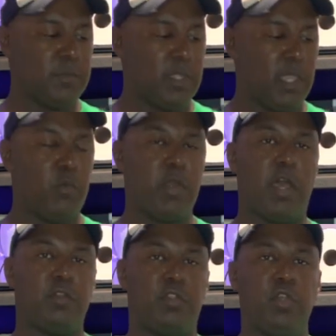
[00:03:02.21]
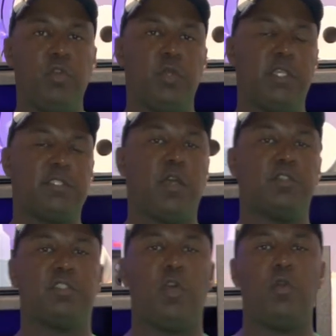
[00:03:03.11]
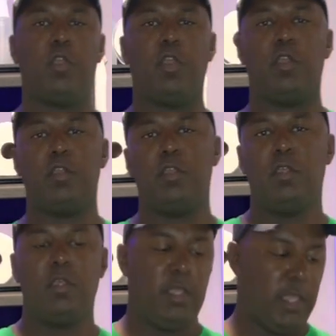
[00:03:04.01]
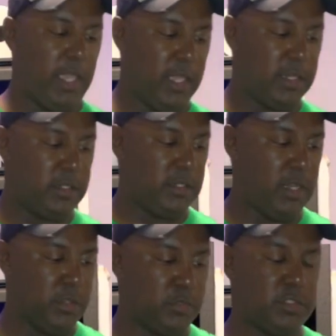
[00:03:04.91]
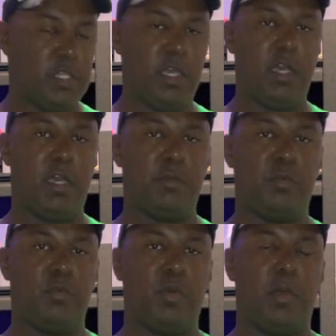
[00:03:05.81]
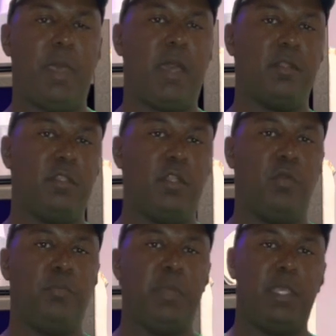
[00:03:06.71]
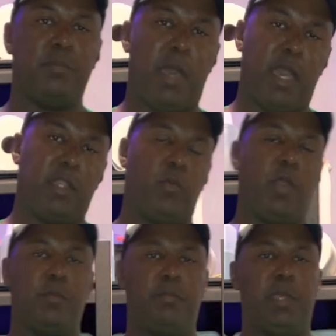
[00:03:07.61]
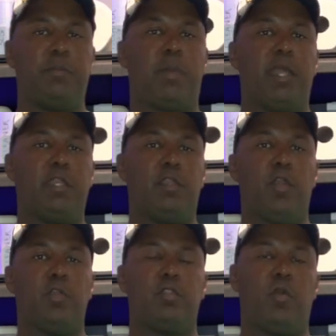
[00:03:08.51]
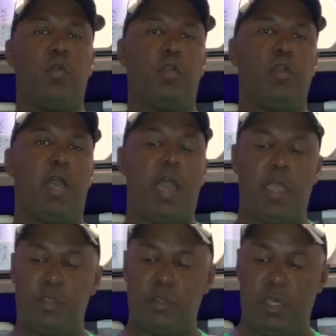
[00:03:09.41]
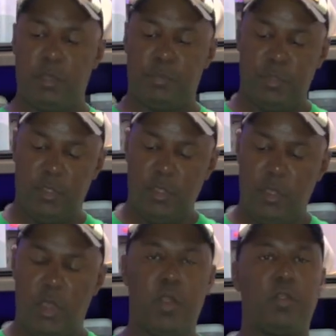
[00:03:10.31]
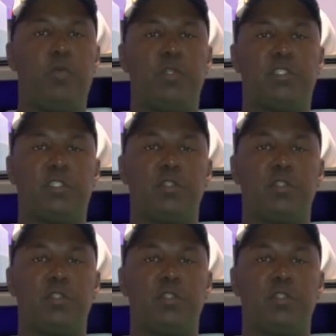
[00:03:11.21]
And what I'll do is I'll soak her in another tub about, mid-body girth or higher up on her with just